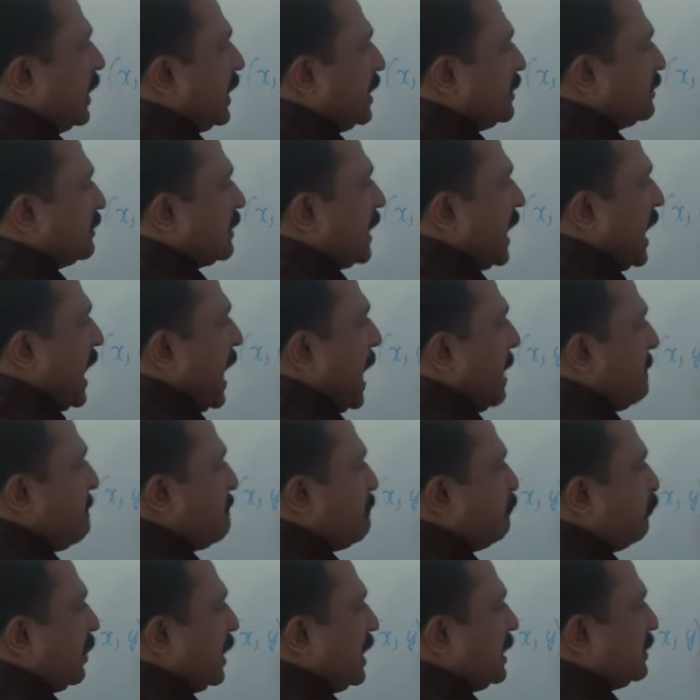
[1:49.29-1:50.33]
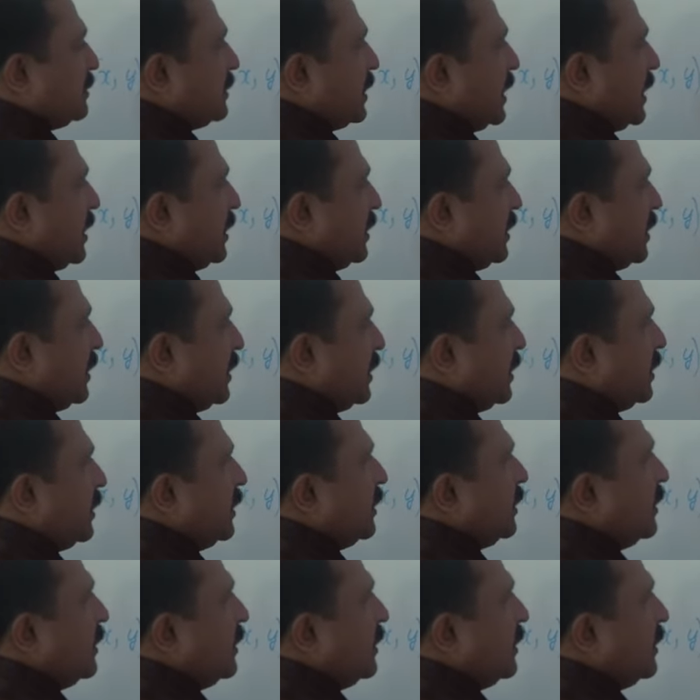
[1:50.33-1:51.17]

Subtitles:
it is implicit